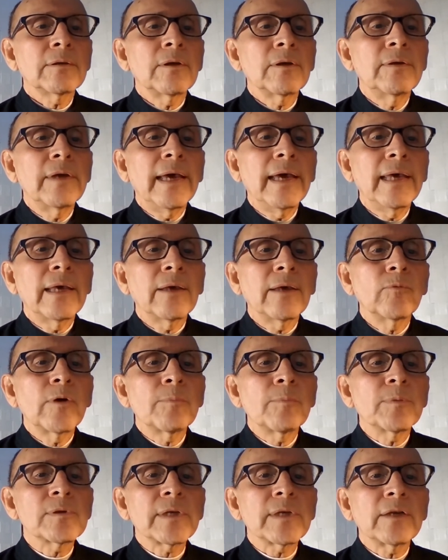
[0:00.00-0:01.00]
Today,
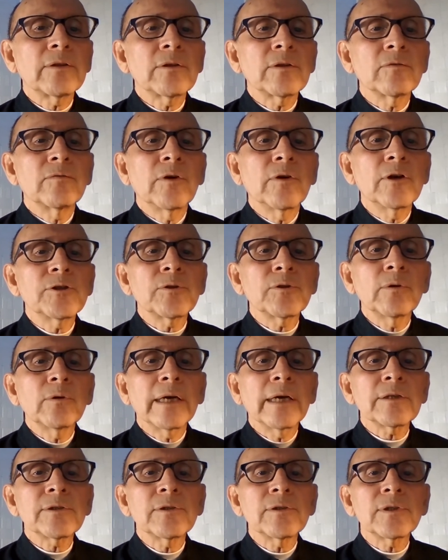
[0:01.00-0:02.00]
we present the virtual
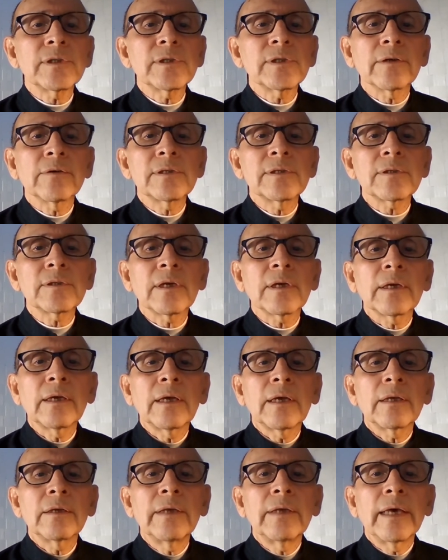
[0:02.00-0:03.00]
lecture series
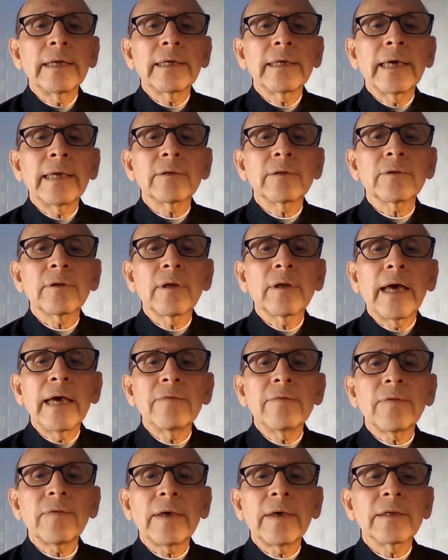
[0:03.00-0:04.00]
dedicated to
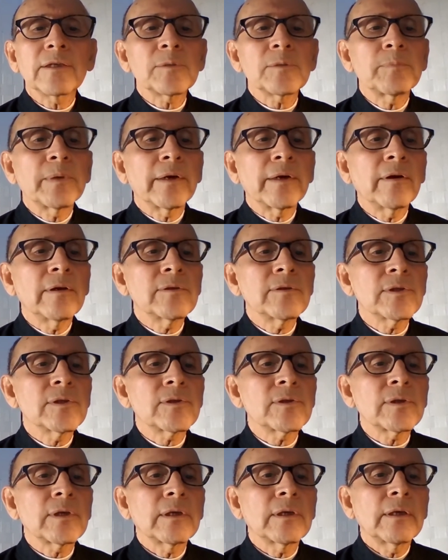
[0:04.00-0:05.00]
life and
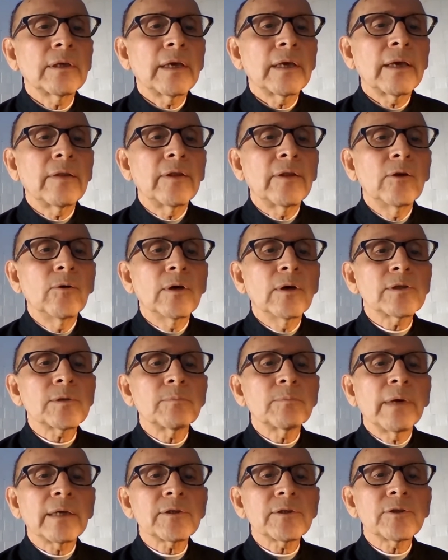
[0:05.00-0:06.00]
experiences in the
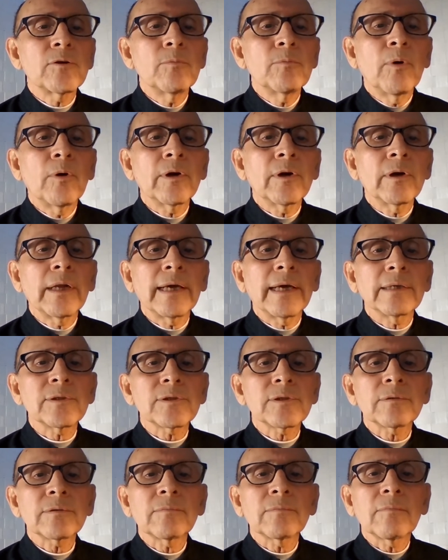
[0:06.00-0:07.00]
U.S.-Mexico
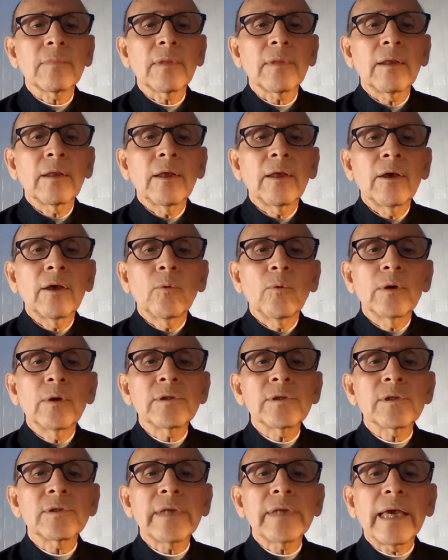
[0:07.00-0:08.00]
borderlands,
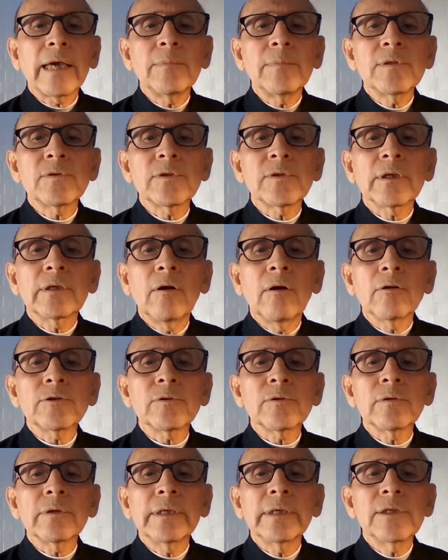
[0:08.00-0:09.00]
which examines the
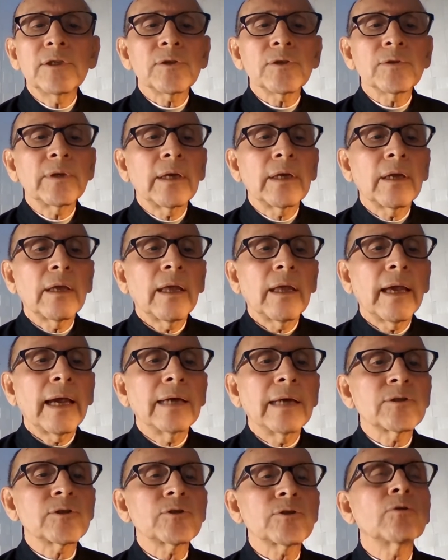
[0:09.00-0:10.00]
cultural history
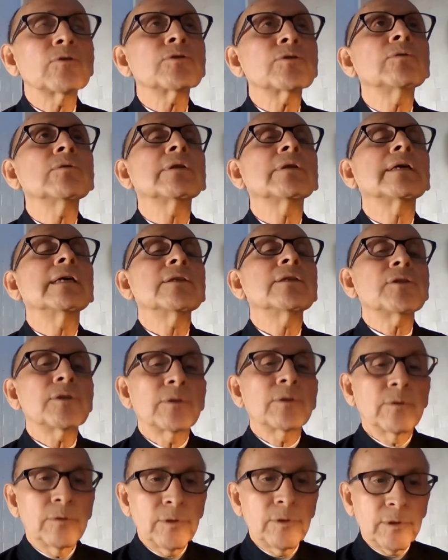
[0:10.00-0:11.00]
and social
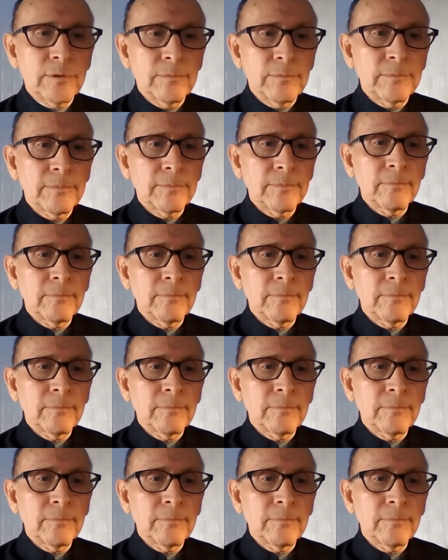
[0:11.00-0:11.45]
issues